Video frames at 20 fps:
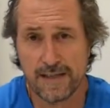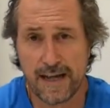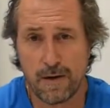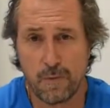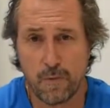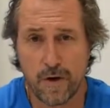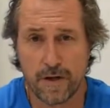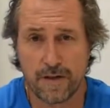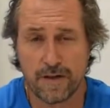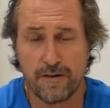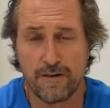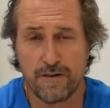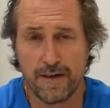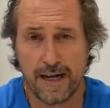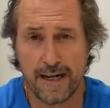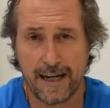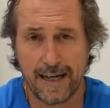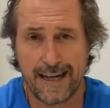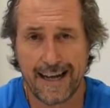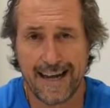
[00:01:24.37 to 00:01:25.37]
They work to
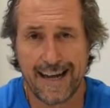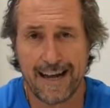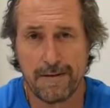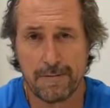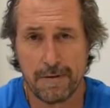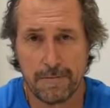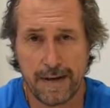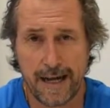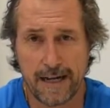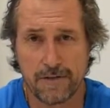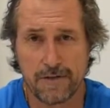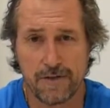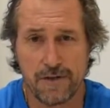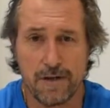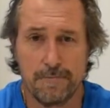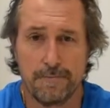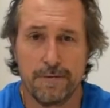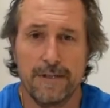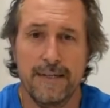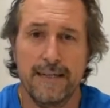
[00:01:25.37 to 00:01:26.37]
create a calmer
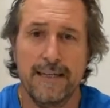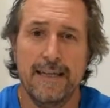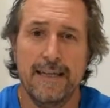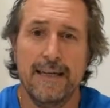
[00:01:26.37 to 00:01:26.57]
backdrop.